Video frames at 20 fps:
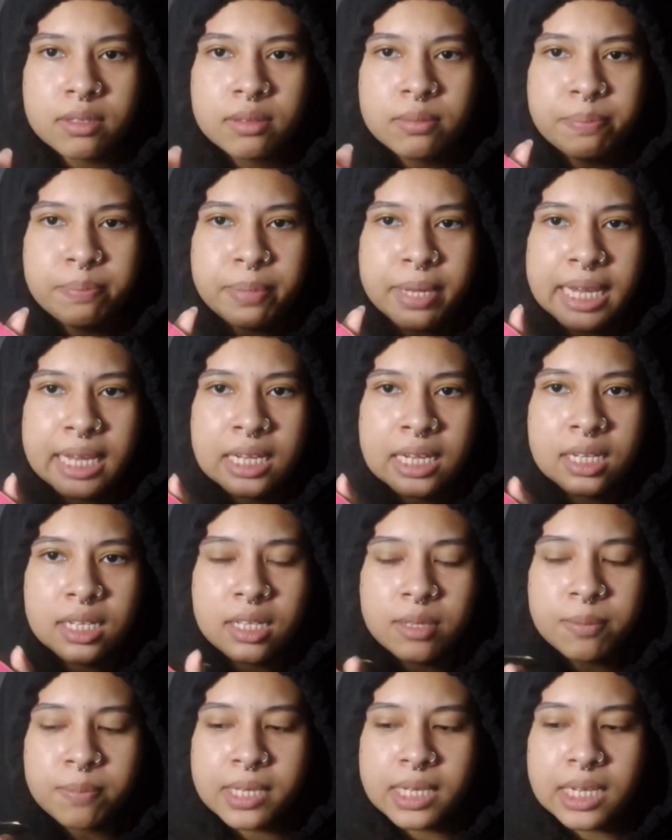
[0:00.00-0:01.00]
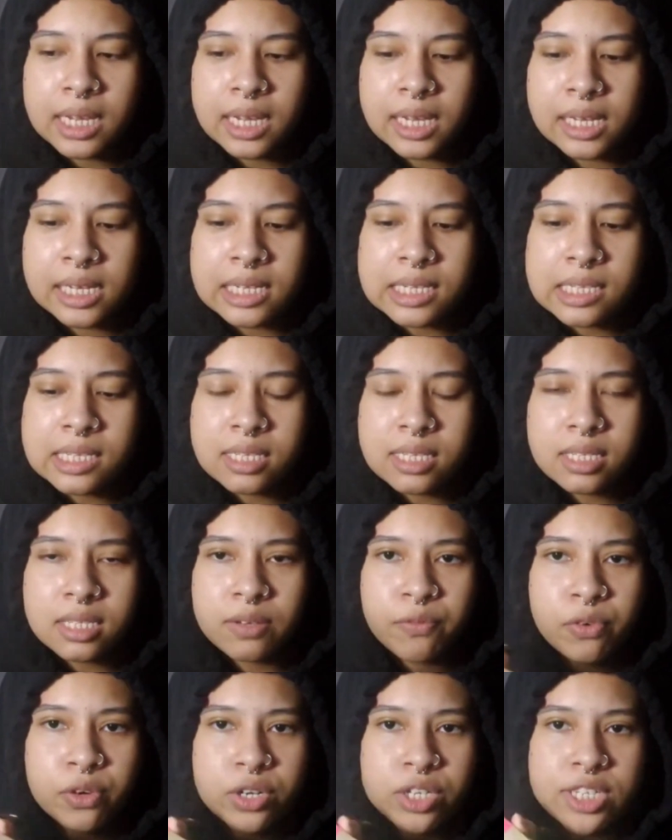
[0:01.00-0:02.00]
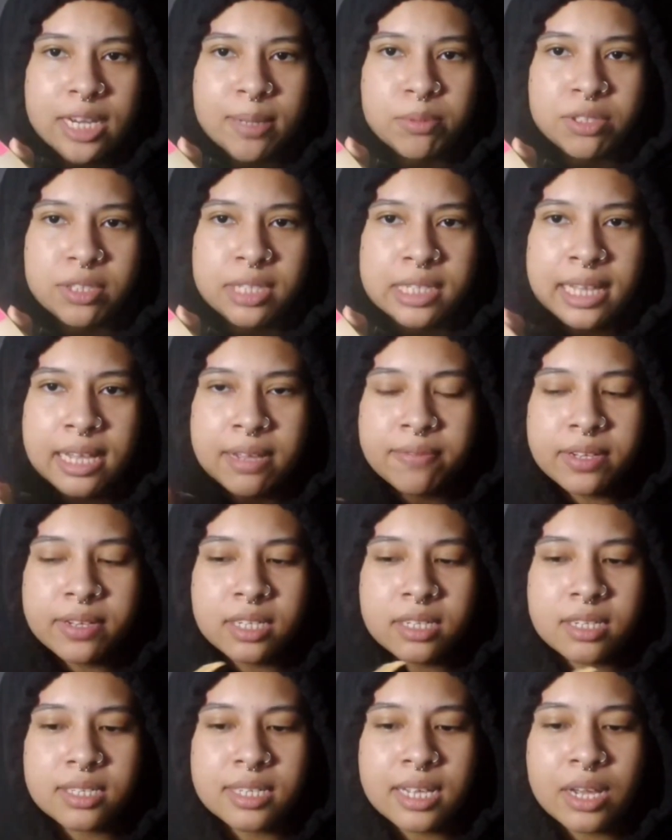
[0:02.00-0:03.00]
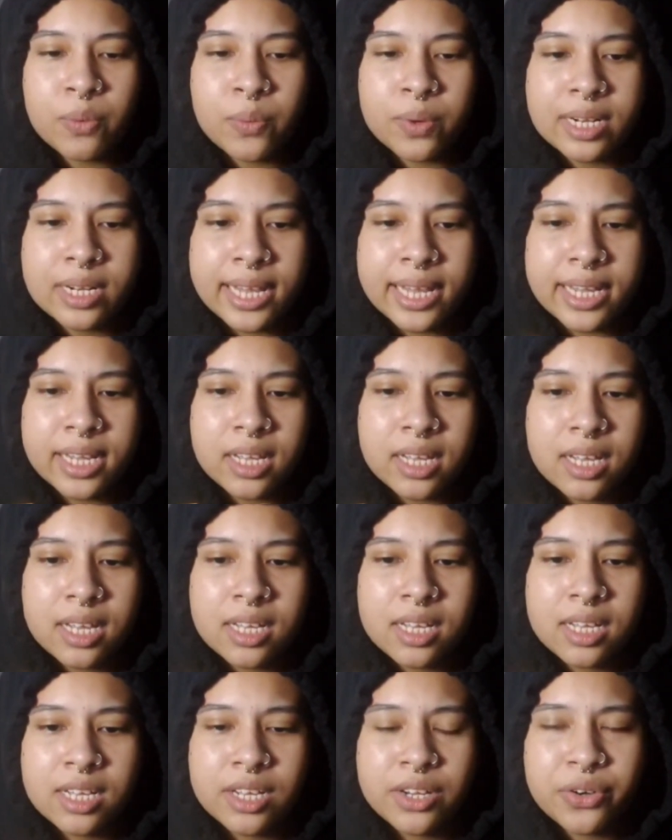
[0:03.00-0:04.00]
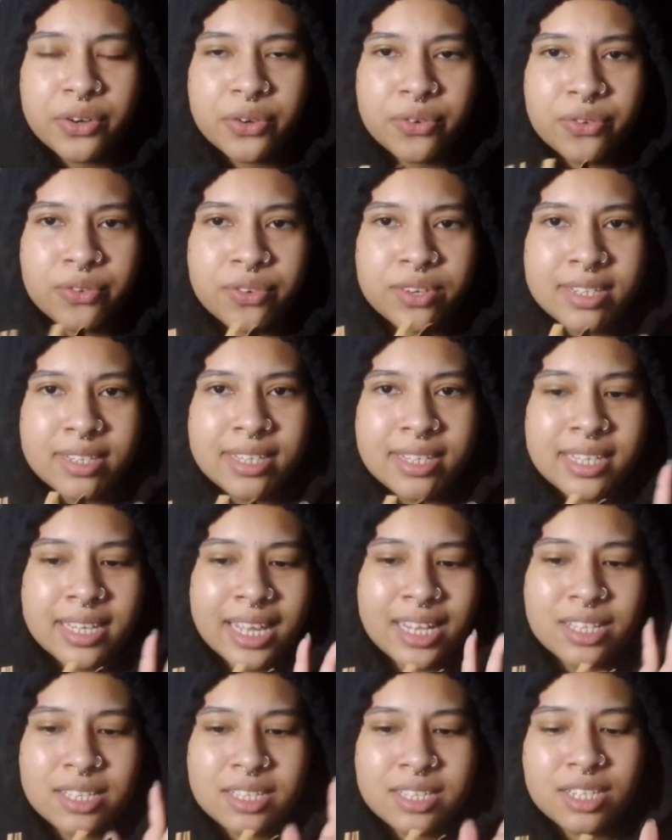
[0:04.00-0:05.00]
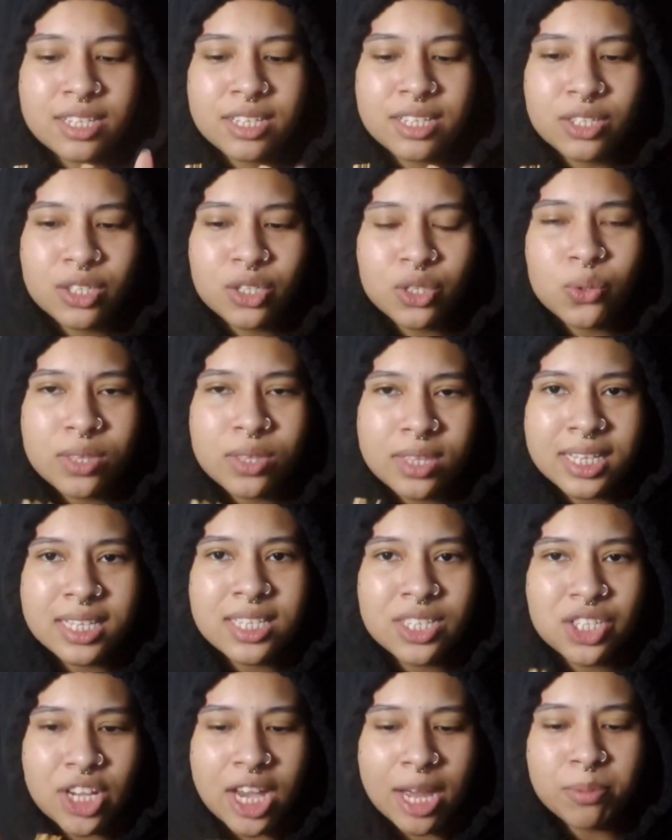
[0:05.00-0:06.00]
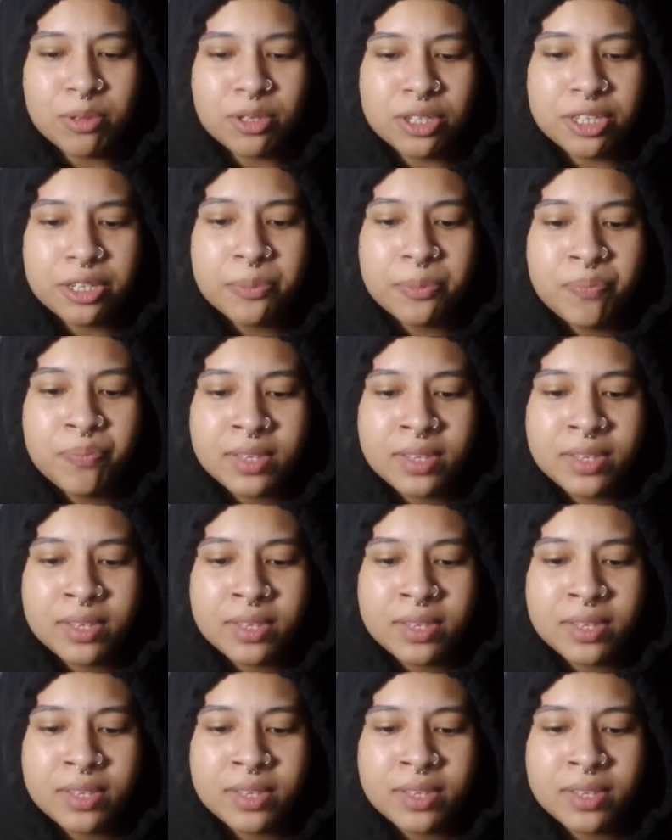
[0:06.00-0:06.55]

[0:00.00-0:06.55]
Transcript: pink because for chapter 11, because I want to like really get to this chapter.